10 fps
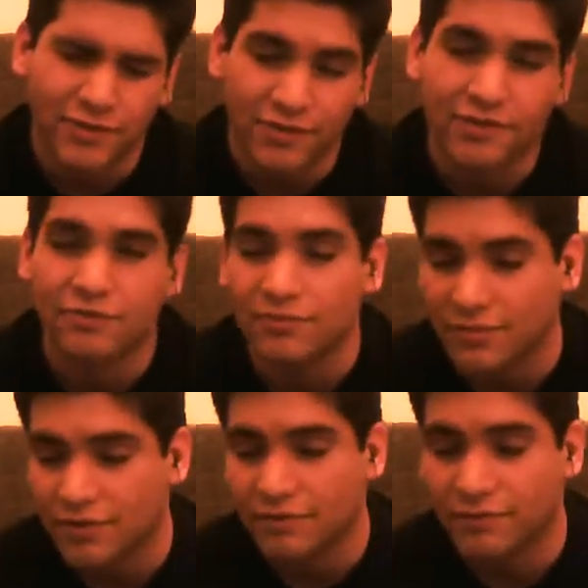
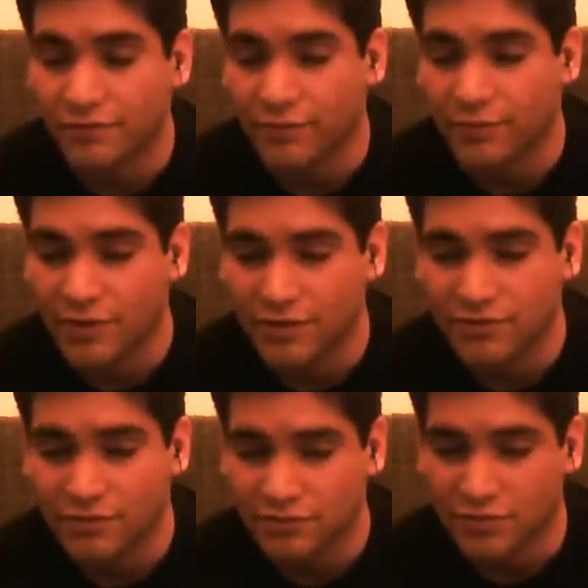insisting for me
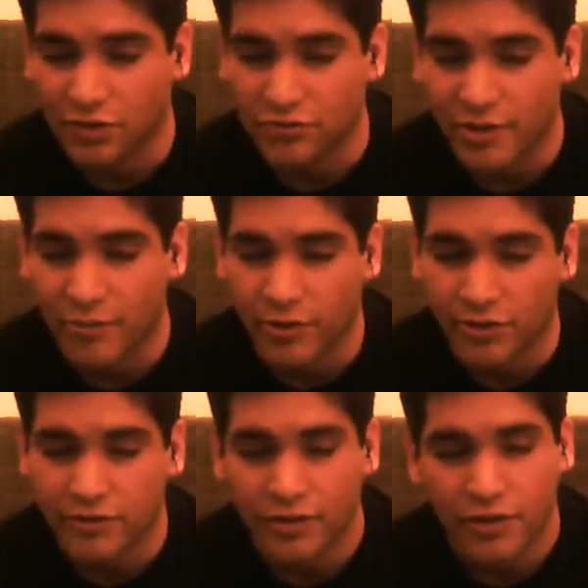to talk to my boss.